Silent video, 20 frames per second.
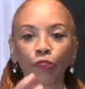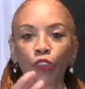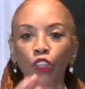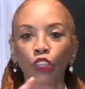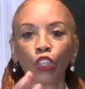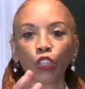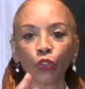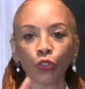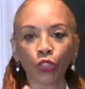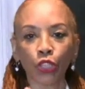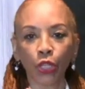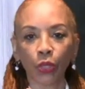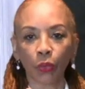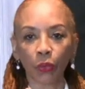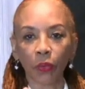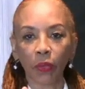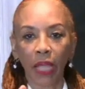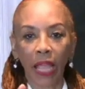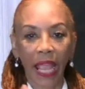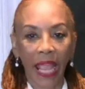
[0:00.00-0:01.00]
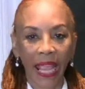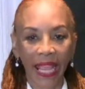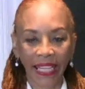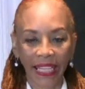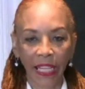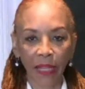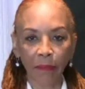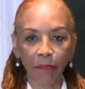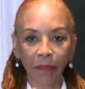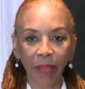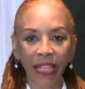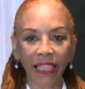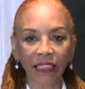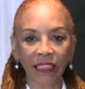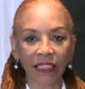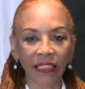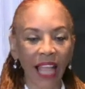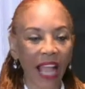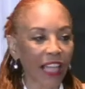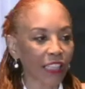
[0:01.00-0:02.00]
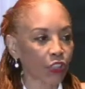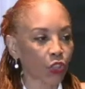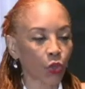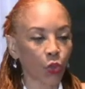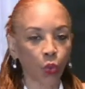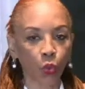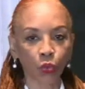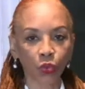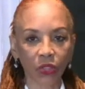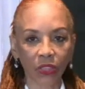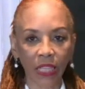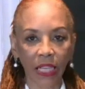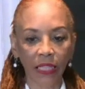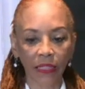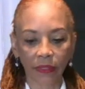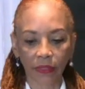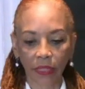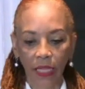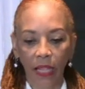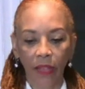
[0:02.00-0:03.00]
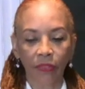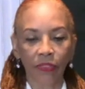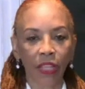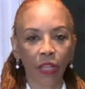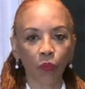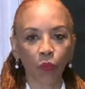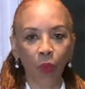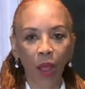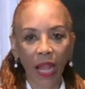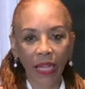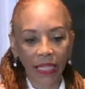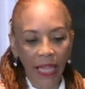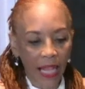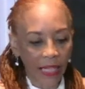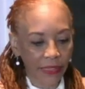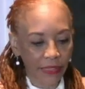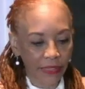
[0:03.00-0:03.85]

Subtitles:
to you and it makes logical sense, then why not